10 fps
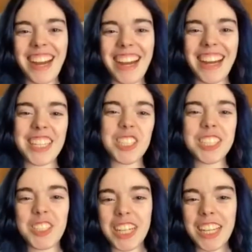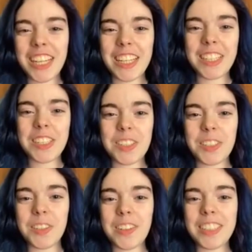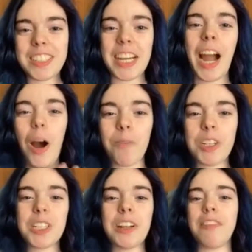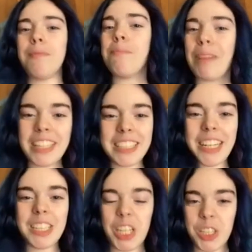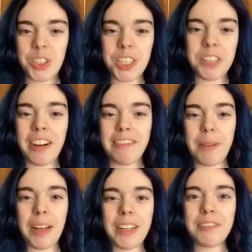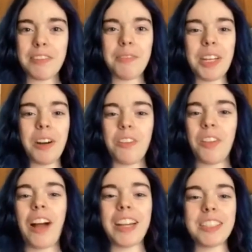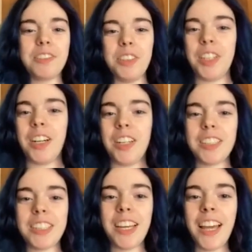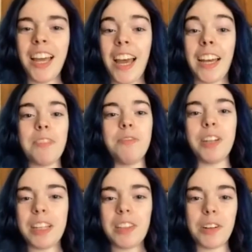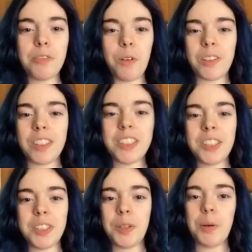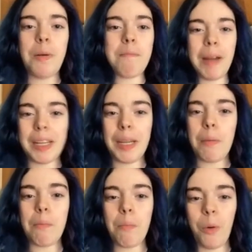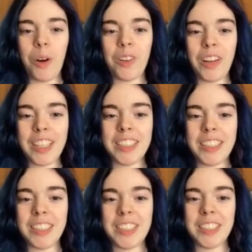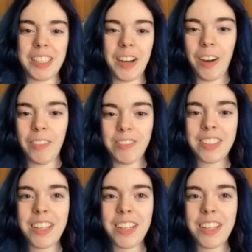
Hi, just checking in to say how much of an amazing teacher you have been for me over the last few years, and I really look forward to many more lessons to come.